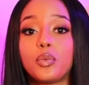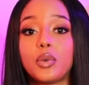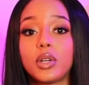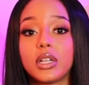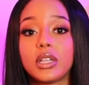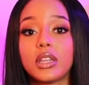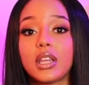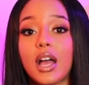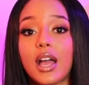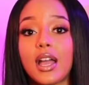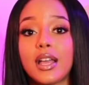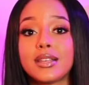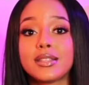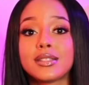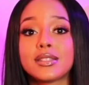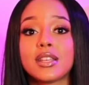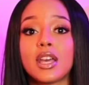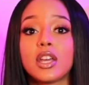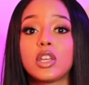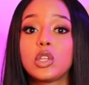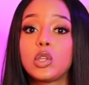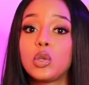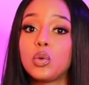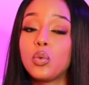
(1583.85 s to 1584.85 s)
realize
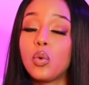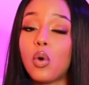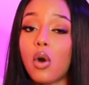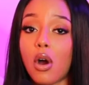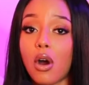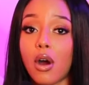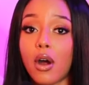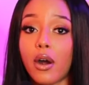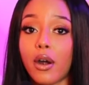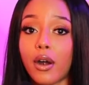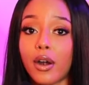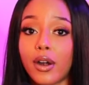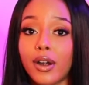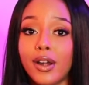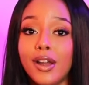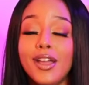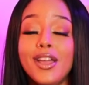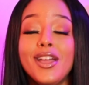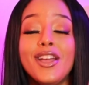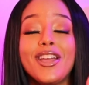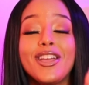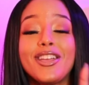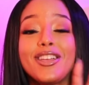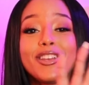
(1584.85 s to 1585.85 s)
that you are
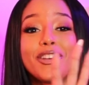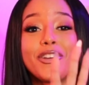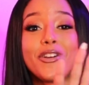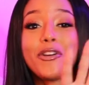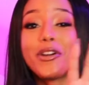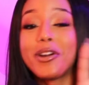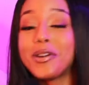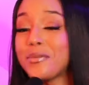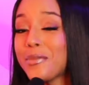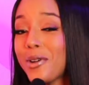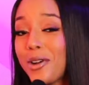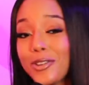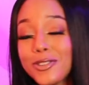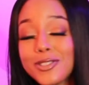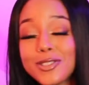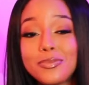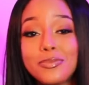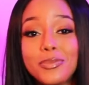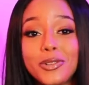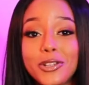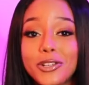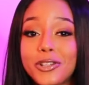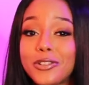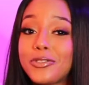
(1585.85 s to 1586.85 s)
your
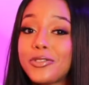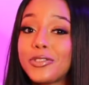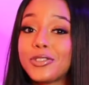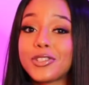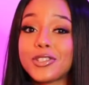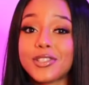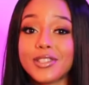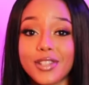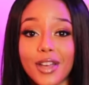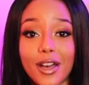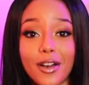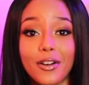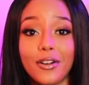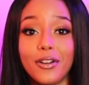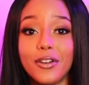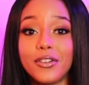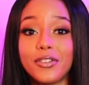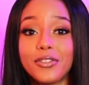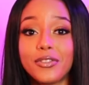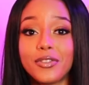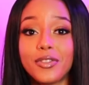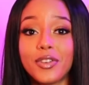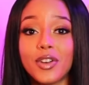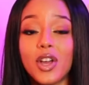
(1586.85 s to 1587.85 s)
most beautiful
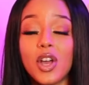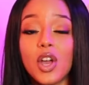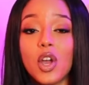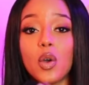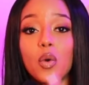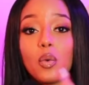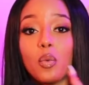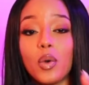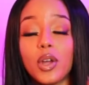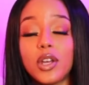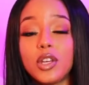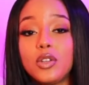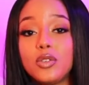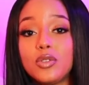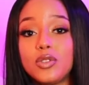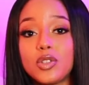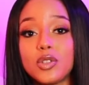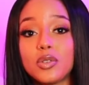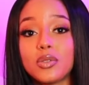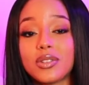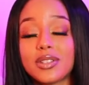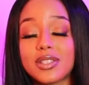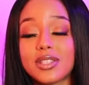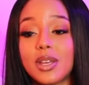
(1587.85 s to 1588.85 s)
self when you
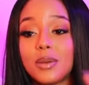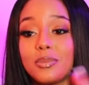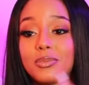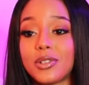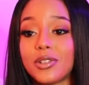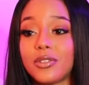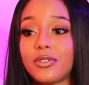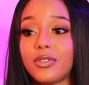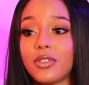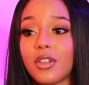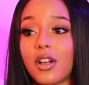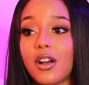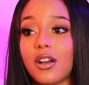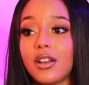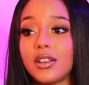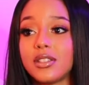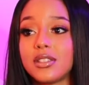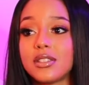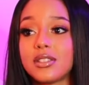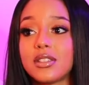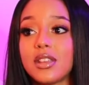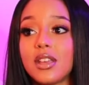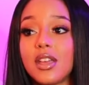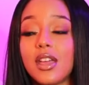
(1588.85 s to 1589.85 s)
do accept your flaws